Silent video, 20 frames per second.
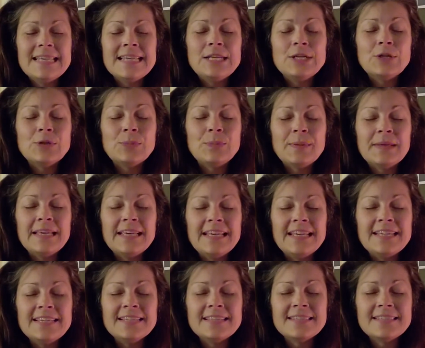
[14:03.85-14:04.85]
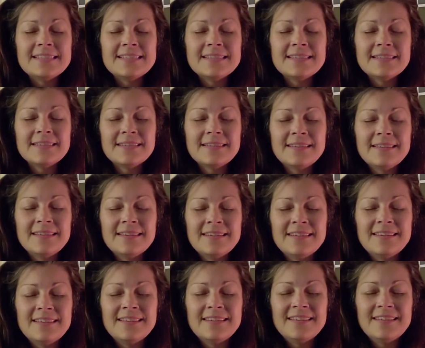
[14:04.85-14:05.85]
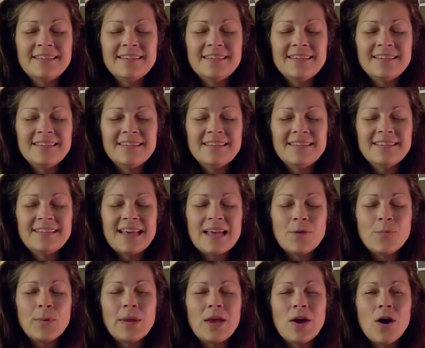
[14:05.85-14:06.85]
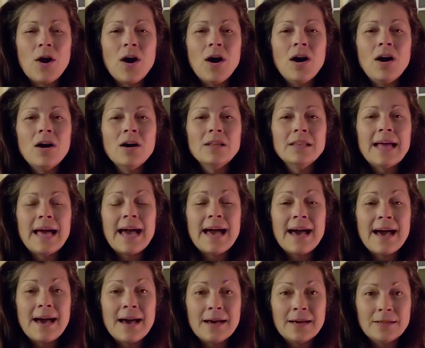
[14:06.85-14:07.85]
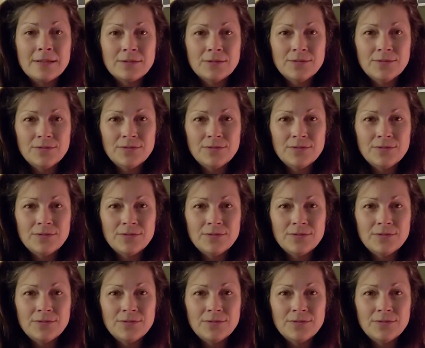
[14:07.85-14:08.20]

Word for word: inner peace that we all have